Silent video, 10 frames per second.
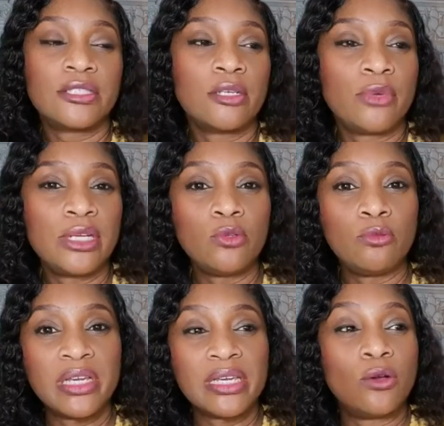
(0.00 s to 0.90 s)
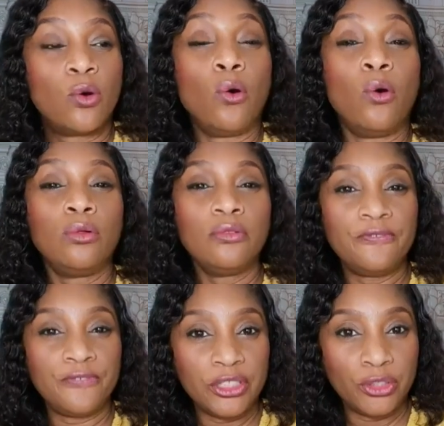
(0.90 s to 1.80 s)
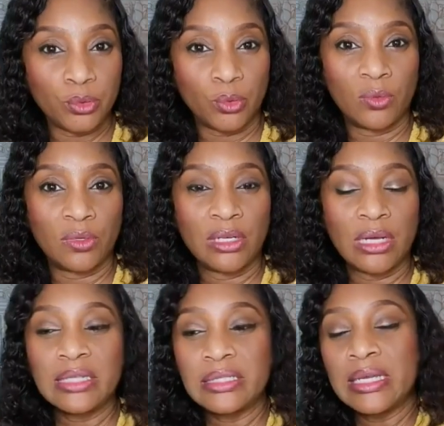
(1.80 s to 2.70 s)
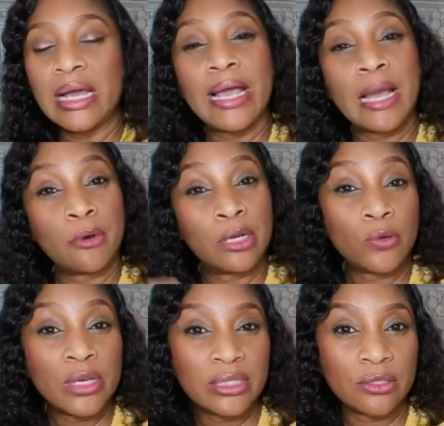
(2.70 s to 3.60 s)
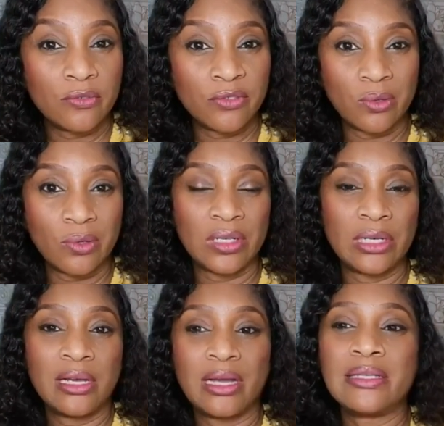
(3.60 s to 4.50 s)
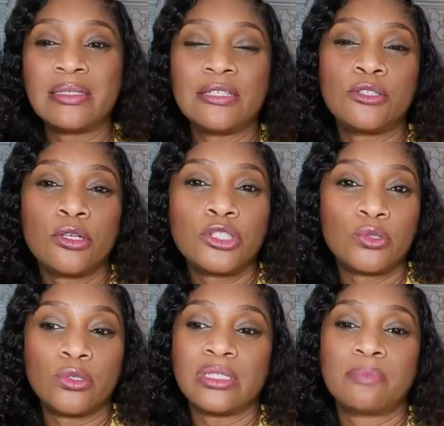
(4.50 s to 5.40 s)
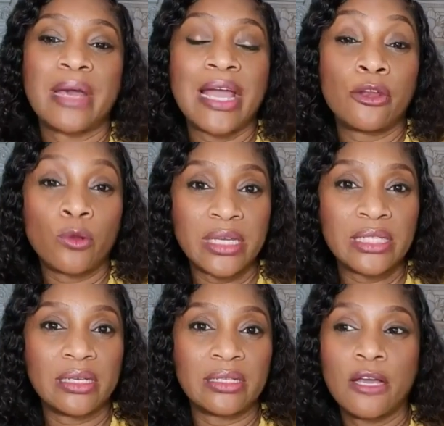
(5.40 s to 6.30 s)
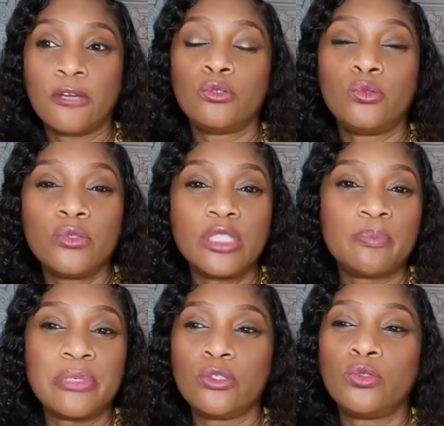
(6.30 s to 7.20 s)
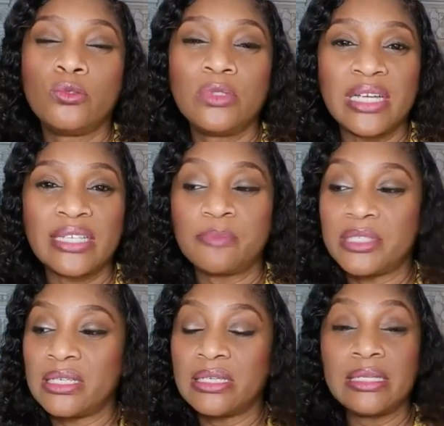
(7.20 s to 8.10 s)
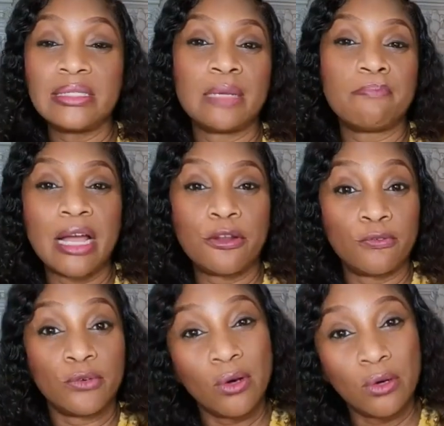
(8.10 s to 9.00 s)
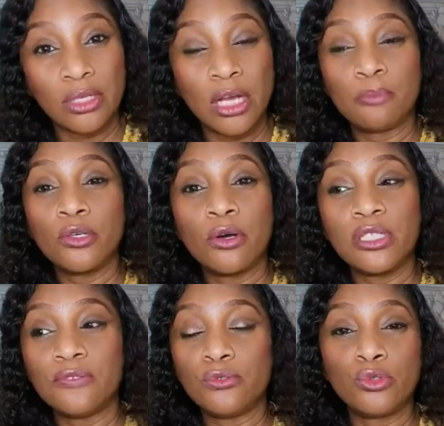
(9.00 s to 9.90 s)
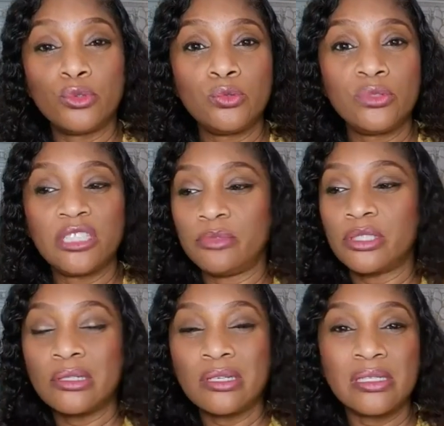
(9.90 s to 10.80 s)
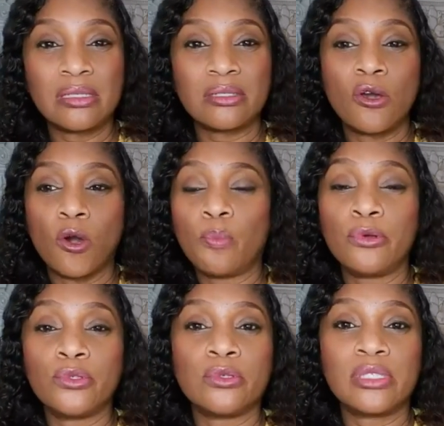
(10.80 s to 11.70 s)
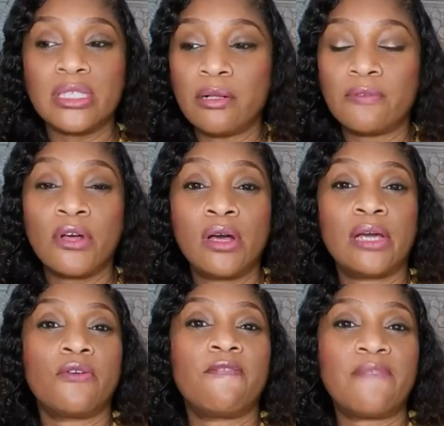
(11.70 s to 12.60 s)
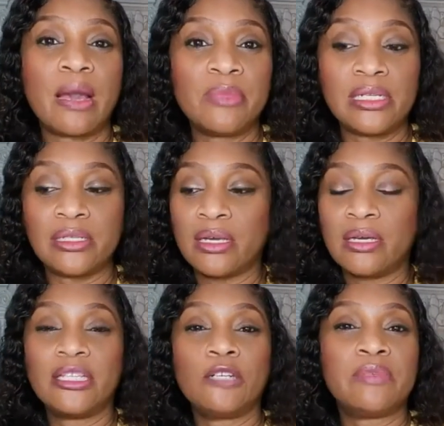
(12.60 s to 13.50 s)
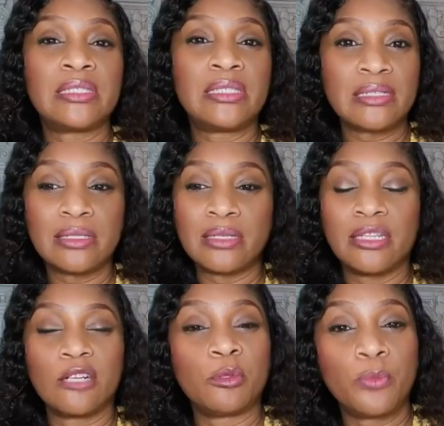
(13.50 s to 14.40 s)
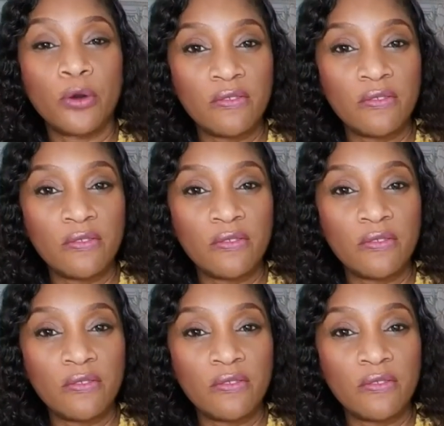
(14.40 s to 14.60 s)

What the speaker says: And somebody will make a whole video and say, I am anointed of God, and say, touch not my anointed. You don't speak, you don't dare speak against a man of God, because if you do, there'll be curses upon yourself, your family, there'll be sickness and there'll be